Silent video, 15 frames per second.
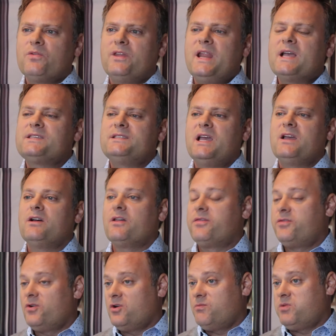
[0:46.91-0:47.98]
the next day, a
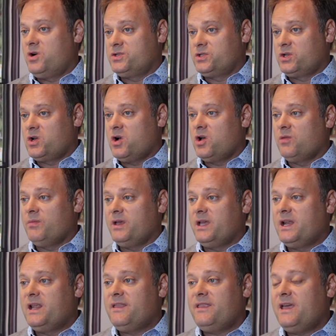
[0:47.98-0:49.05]
third person called me
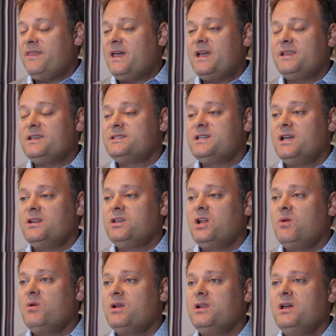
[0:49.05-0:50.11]
and I said, you
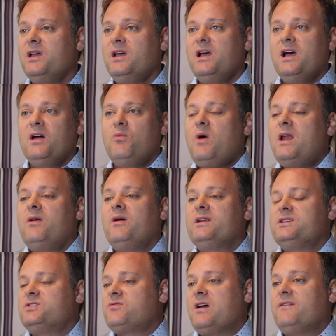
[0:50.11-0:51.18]
know what? Why don't I
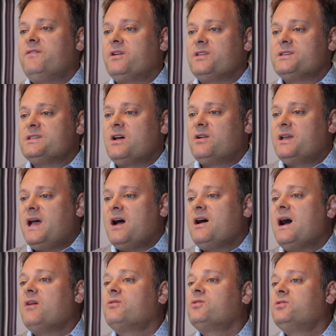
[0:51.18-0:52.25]
just try to figure this out?
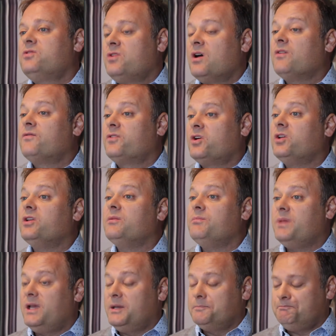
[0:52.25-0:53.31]
How tough could it
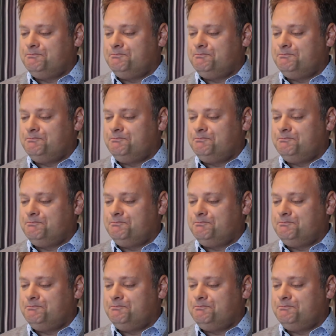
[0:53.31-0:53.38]
be?